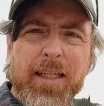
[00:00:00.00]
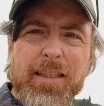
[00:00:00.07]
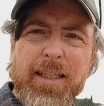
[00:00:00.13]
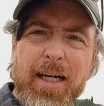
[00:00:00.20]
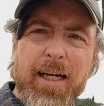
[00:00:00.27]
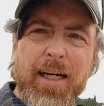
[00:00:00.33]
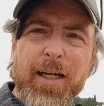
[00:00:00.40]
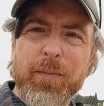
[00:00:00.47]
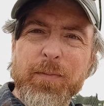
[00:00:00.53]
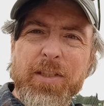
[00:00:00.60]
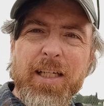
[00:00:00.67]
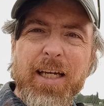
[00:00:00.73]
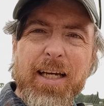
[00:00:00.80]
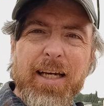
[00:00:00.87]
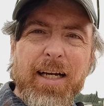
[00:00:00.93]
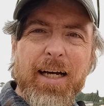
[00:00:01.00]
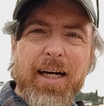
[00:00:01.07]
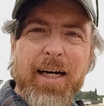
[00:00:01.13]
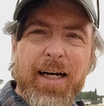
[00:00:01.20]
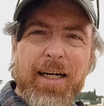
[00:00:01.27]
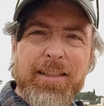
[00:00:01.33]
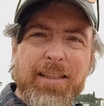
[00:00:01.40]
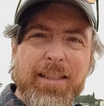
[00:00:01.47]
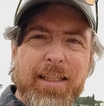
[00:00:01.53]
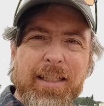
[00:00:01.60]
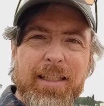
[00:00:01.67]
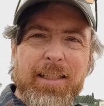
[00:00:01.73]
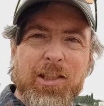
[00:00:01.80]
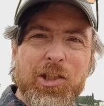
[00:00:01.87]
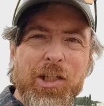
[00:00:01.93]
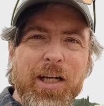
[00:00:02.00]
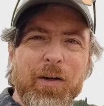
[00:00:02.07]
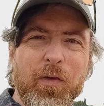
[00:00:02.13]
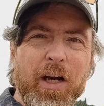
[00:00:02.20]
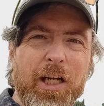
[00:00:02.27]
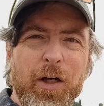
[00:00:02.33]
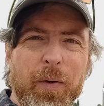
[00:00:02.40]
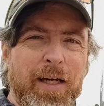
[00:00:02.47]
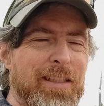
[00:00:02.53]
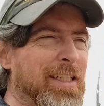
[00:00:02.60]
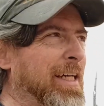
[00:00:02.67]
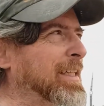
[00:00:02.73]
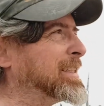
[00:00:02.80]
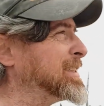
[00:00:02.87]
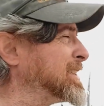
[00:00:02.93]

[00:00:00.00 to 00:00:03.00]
times, seeing these giant radio antennas.